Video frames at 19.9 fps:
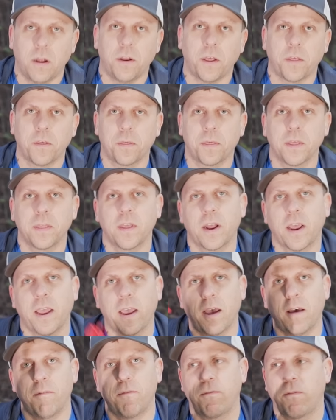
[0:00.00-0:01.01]
Another thing that I
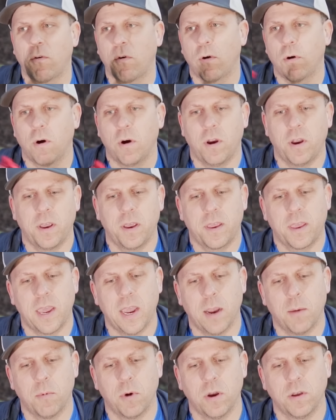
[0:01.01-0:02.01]
have for
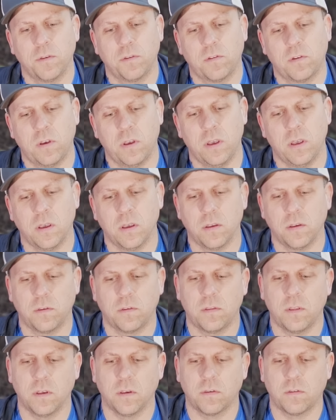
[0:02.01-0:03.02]
cameras is
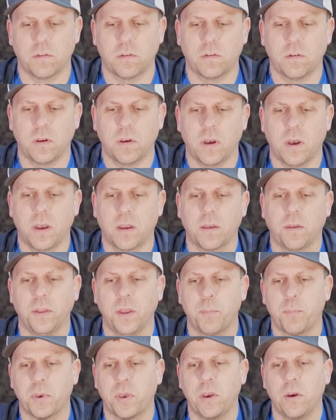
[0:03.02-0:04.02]
this uh,
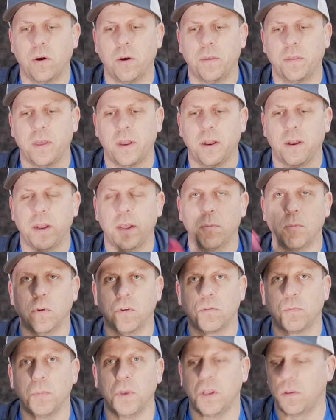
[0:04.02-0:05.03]
clip here that
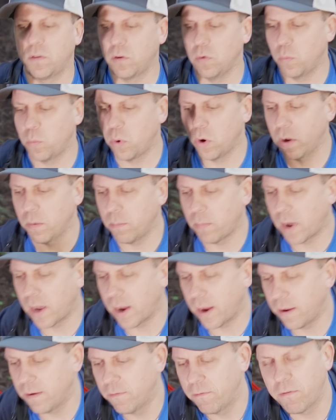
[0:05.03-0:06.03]
enables me to put
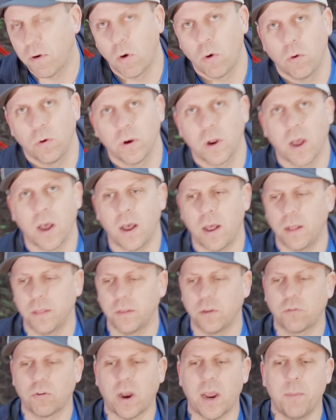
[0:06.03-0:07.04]
my phone on
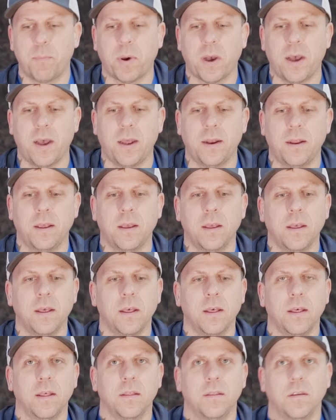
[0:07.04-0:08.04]
the tripod.
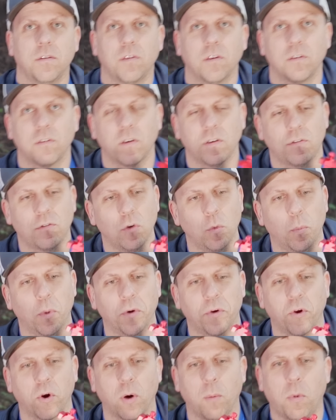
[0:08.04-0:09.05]
This is a super
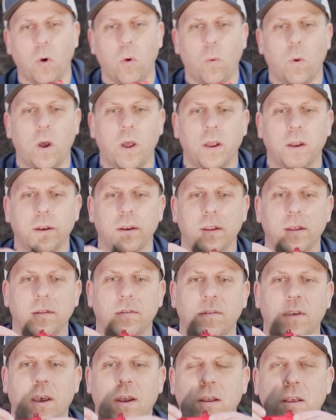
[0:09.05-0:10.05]
durable one. It's
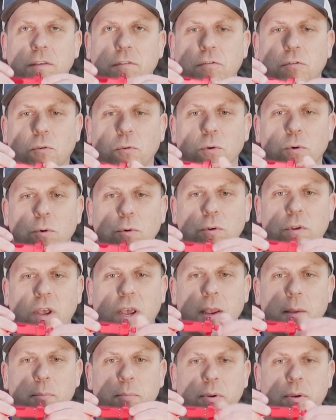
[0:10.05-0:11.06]
got a screw
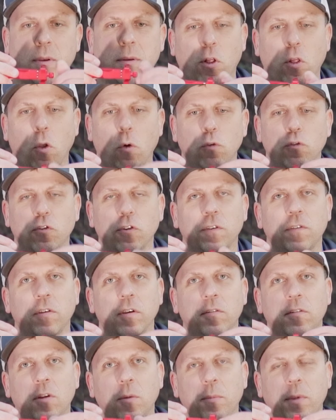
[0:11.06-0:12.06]
type closure
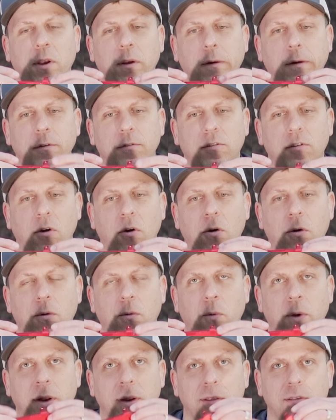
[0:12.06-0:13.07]
system here. So
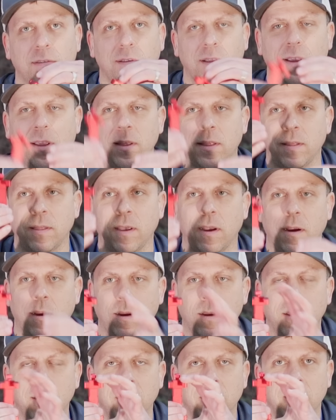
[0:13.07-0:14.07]
when it's in
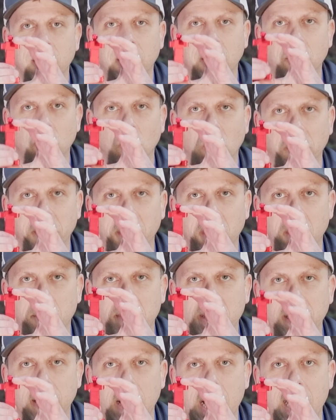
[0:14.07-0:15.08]
there, it's really gonna
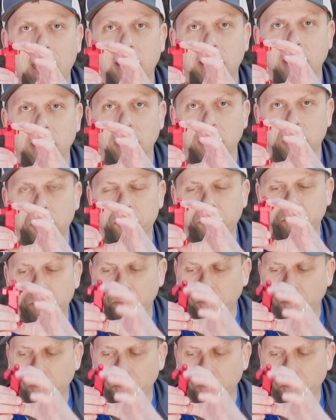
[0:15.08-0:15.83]
be locked in.